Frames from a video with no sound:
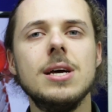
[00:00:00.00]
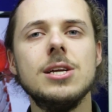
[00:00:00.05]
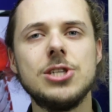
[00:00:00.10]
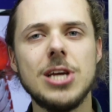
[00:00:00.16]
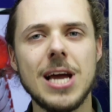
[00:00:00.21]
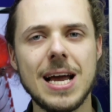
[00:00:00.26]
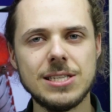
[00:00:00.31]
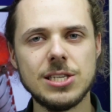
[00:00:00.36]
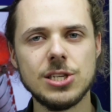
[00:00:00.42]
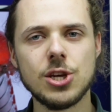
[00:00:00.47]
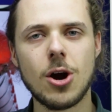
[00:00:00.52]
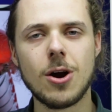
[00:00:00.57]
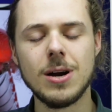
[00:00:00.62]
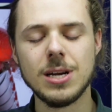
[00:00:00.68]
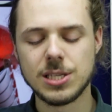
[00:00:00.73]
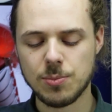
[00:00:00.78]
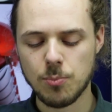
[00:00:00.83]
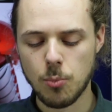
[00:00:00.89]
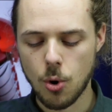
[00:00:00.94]
Chances
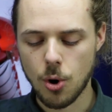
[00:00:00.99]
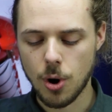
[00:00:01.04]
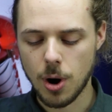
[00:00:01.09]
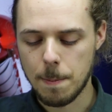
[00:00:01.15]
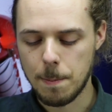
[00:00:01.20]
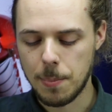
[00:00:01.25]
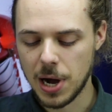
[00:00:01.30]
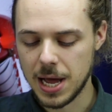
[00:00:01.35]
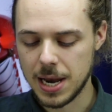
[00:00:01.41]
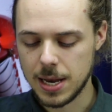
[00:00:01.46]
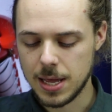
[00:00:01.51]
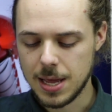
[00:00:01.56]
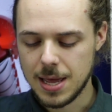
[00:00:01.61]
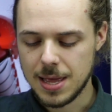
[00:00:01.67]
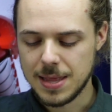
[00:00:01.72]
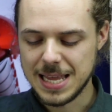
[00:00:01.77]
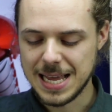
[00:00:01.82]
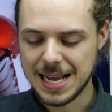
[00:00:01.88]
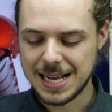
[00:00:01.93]
are it's more, but
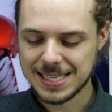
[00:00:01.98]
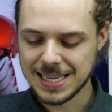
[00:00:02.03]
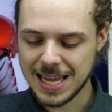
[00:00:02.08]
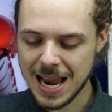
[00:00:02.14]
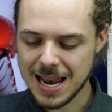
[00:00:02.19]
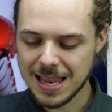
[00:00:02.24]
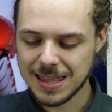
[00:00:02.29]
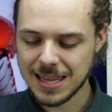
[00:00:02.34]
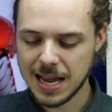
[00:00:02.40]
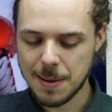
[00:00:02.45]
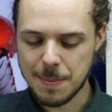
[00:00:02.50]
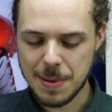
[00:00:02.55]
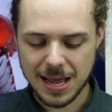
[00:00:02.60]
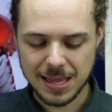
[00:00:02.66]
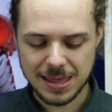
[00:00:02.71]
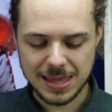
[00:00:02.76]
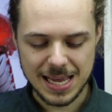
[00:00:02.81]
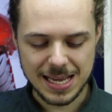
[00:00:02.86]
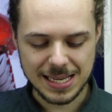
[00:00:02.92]
the exciting thing
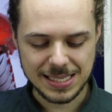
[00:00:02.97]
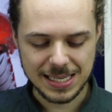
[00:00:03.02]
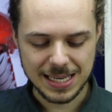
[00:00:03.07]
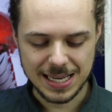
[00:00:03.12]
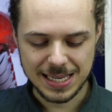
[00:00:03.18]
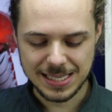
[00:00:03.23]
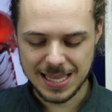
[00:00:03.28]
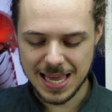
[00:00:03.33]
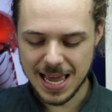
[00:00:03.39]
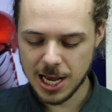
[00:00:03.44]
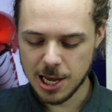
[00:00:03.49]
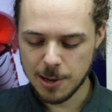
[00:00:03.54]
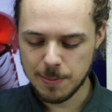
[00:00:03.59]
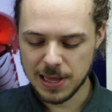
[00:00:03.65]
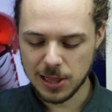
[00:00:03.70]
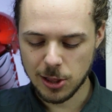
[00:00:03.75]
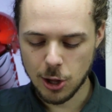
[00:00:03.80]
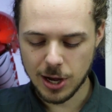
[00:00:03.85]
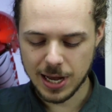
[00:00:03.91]
about this is they
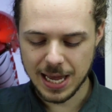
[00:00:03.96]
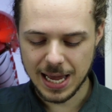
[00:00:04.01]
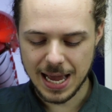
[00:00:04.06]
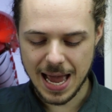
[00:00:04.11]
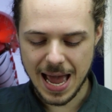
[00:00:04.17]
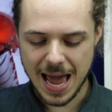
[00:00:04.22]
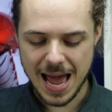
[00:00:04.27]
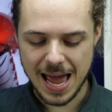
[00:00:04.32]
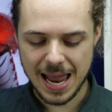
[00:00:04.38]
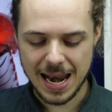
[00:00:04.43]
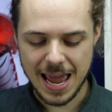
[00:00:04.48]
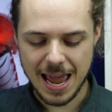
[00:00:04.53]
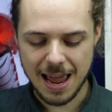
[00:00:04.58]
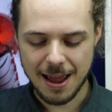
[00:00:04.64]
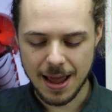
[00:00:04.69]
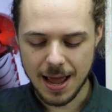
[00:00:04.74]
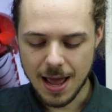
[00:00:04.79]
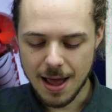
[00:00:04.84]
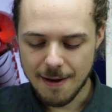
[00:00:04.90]
could be looking at
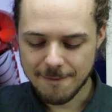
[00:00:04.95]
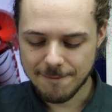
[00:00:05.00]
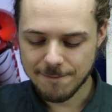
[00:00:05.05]
a